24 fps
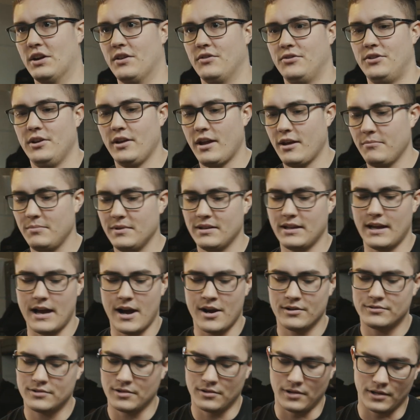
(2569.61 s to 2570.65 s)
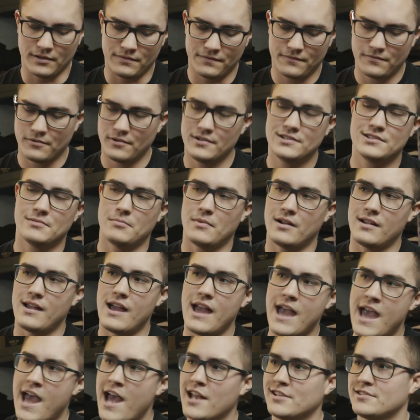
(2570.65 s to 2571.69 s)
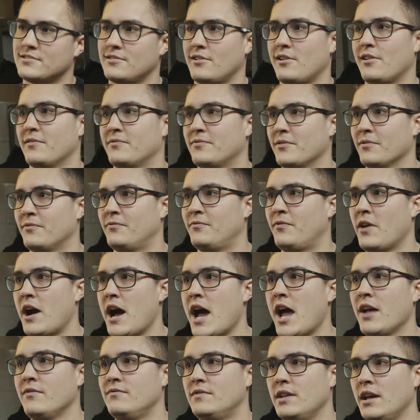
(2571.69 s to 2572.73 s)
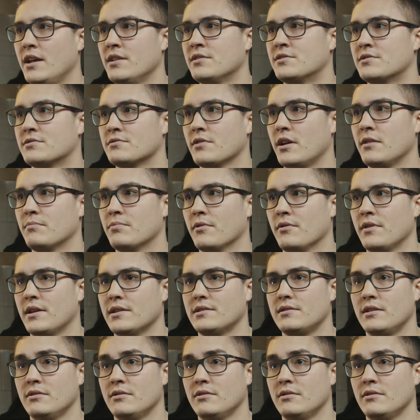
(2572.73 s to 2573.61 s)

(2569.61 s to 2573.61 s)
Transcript: dude, I've been like out there like freezing my ass off for 5 days straight, bro.